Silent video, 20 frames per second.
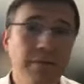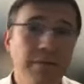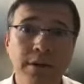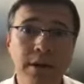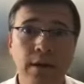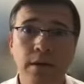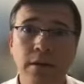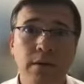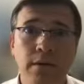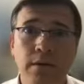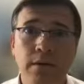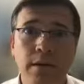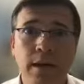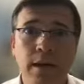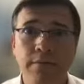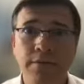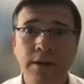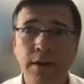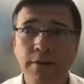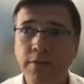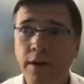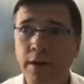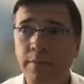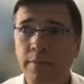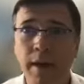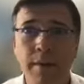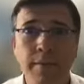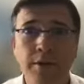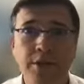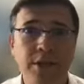Afka, left Afka.
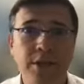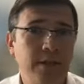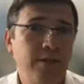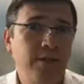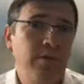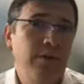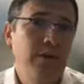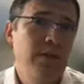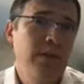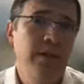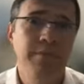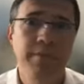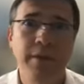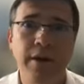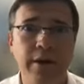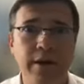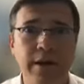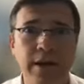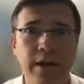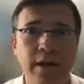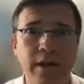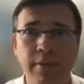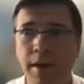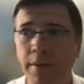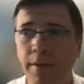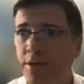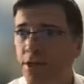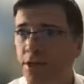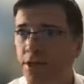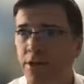Maybe she doesn't want to get married again.
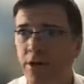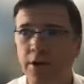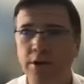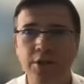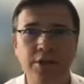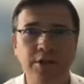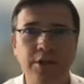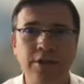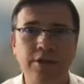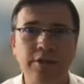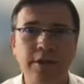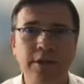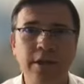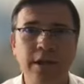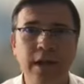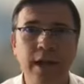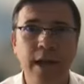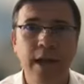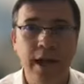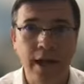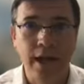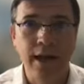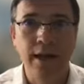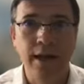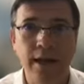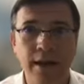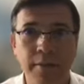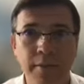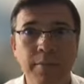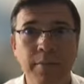Maybe she's got her children.
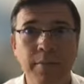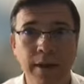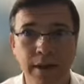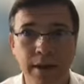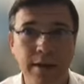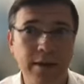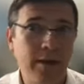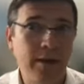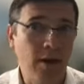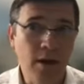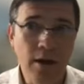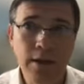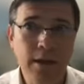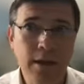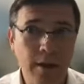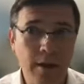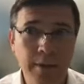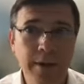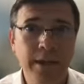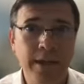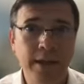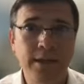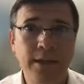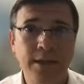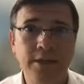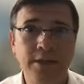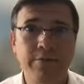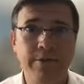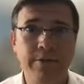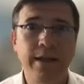Um, and there are, I mean, that
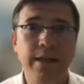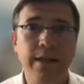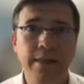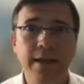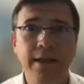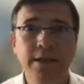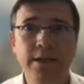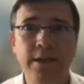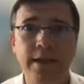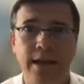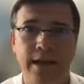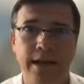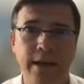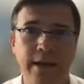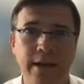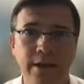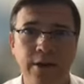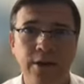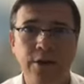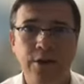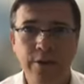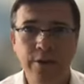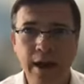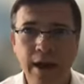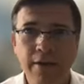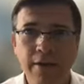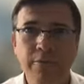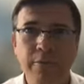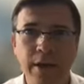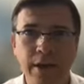it's a real thing today. You
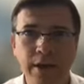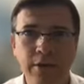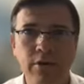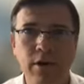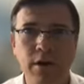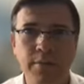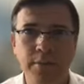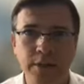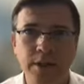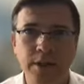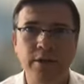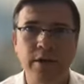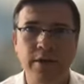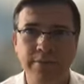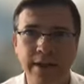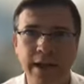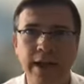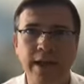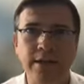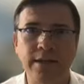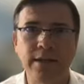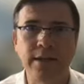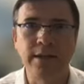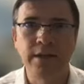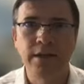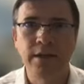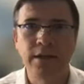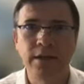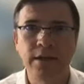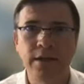have right. men who are Musarav get.
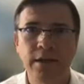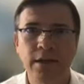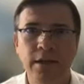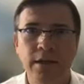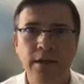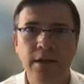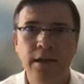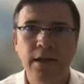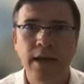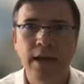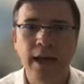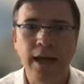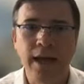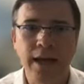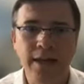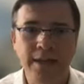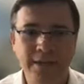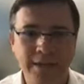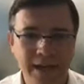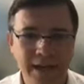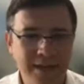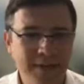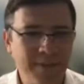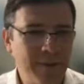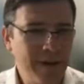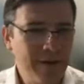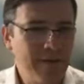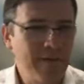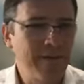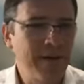And as a
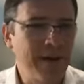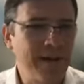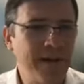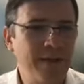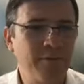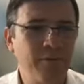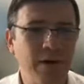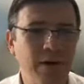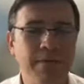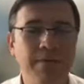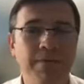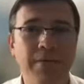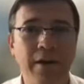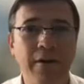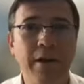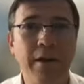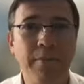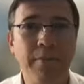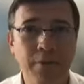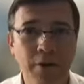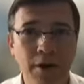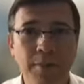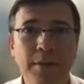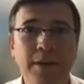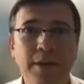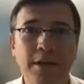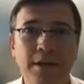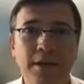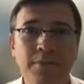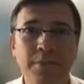matter of fact, there's one very
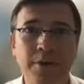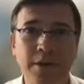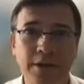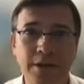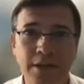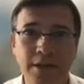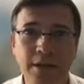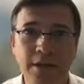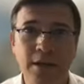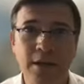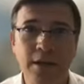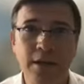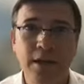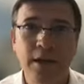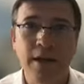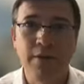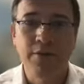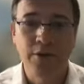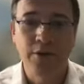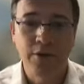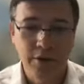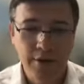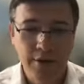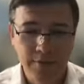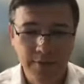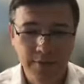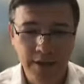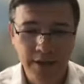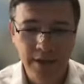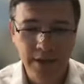prominent person have you heard
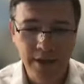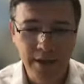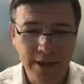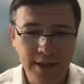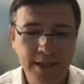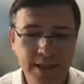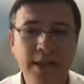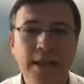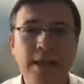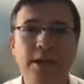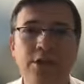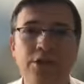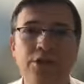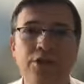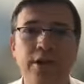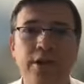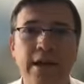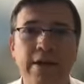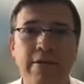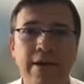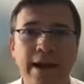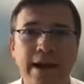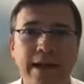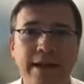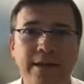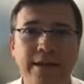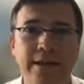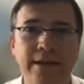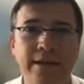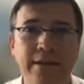of the singer Shuli
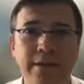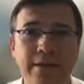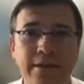Rand?